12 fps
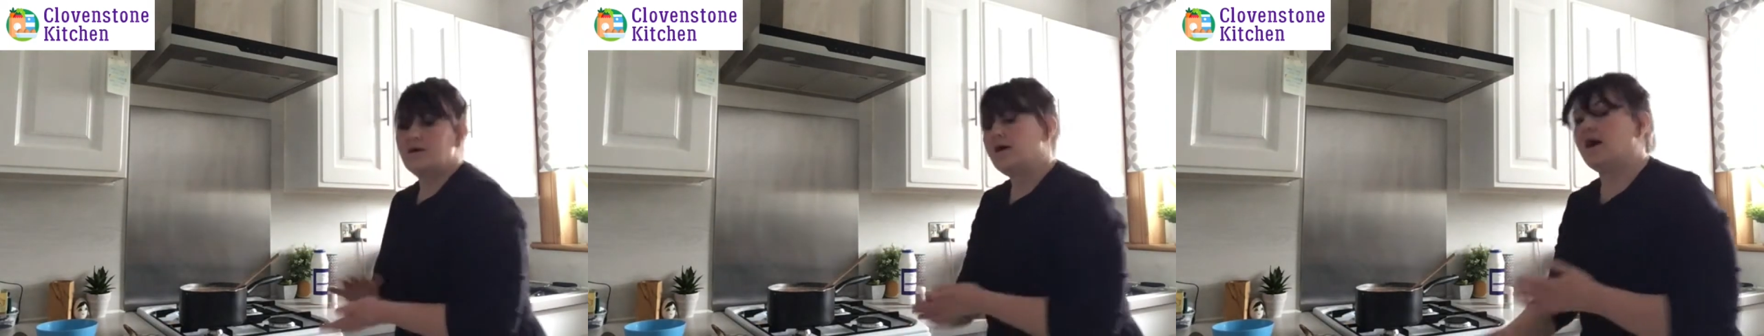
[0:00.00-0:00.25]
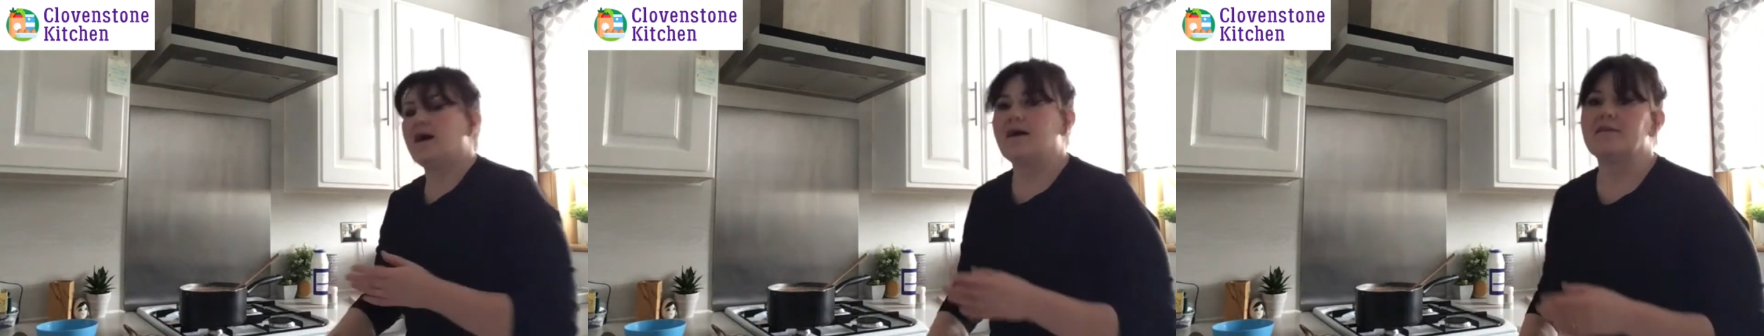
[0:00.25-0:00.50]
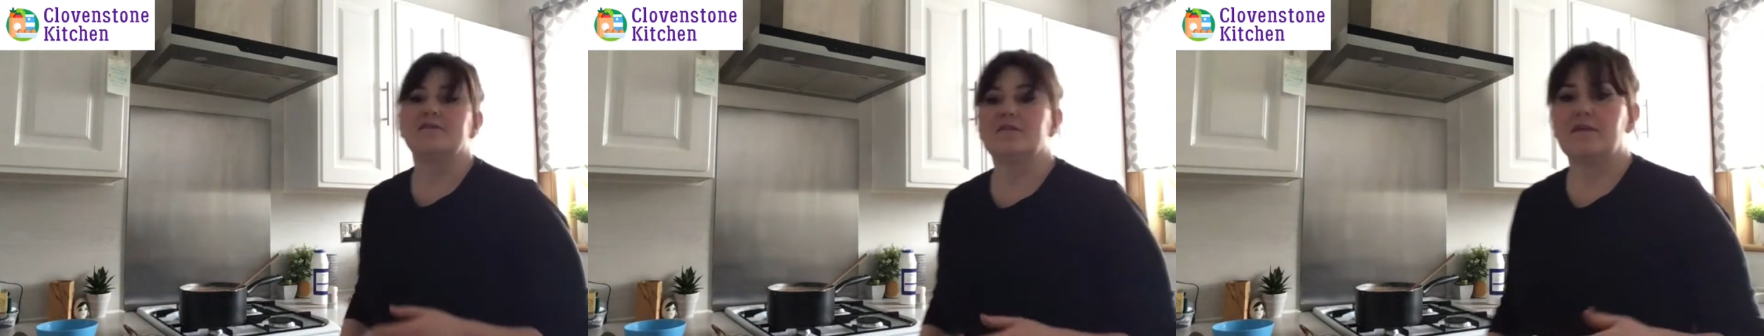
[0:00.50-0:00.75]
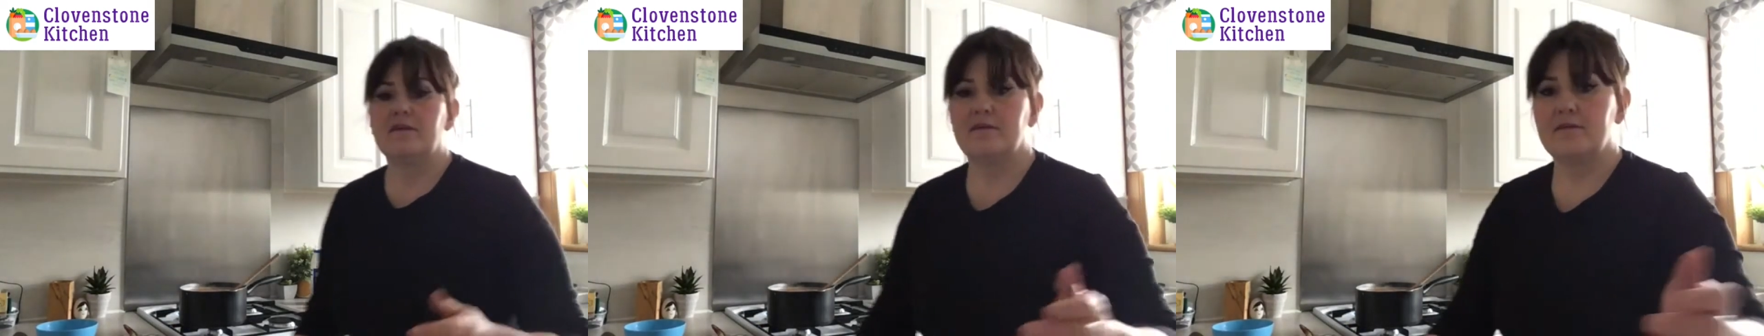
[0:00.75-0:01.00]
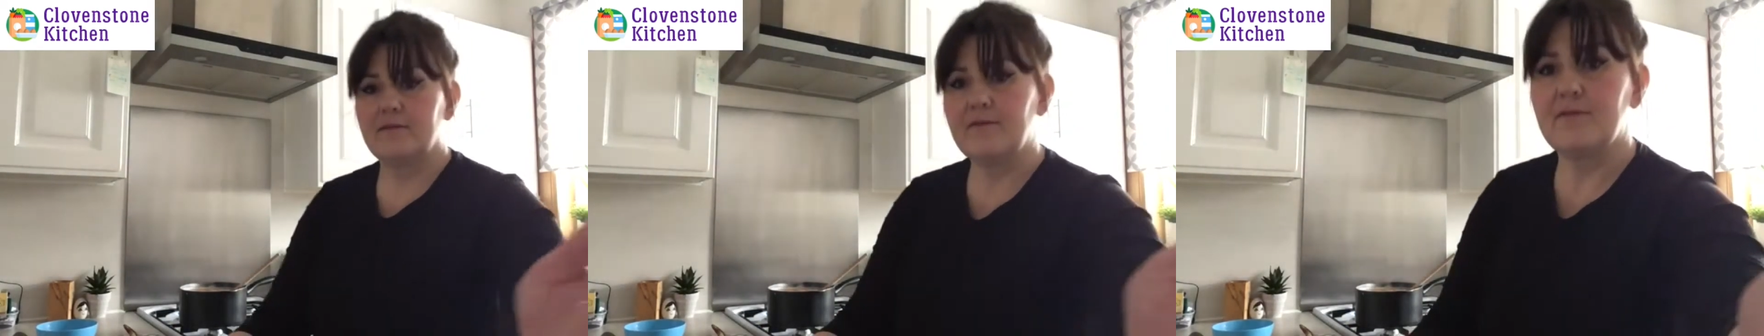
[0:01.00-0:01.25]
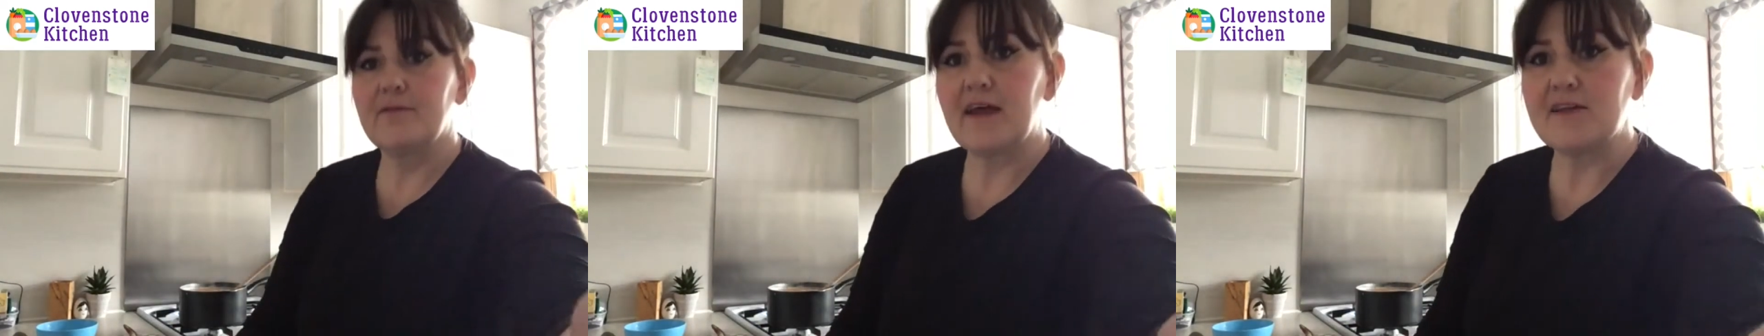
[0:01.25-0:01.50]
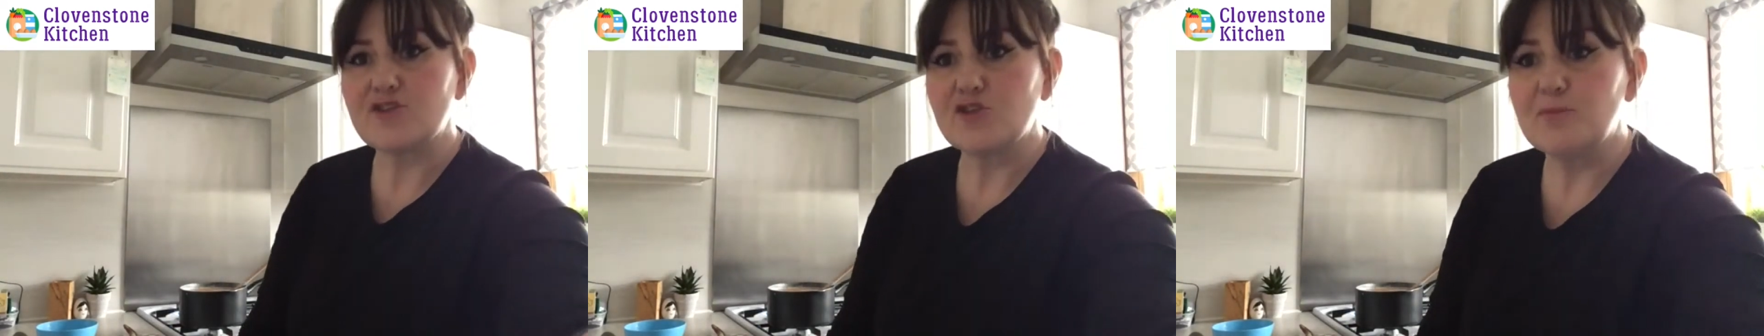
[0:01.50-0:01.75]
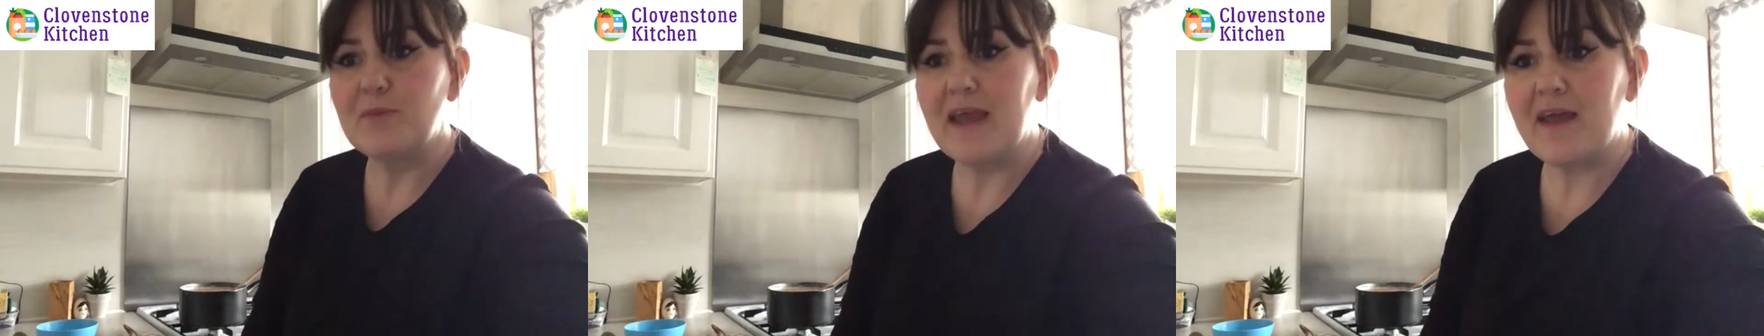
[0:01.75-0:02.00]
and that
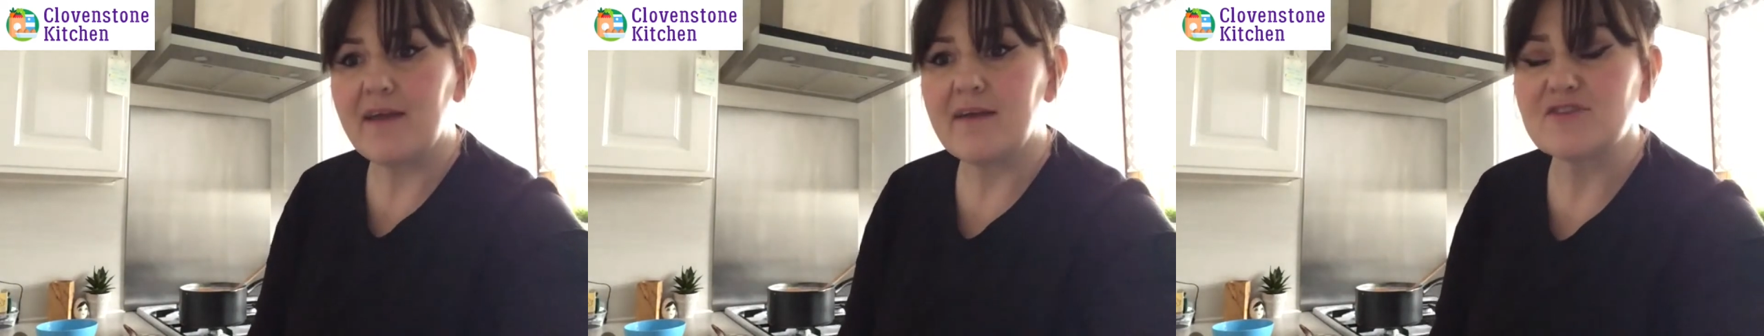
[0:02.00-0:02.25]
should be it.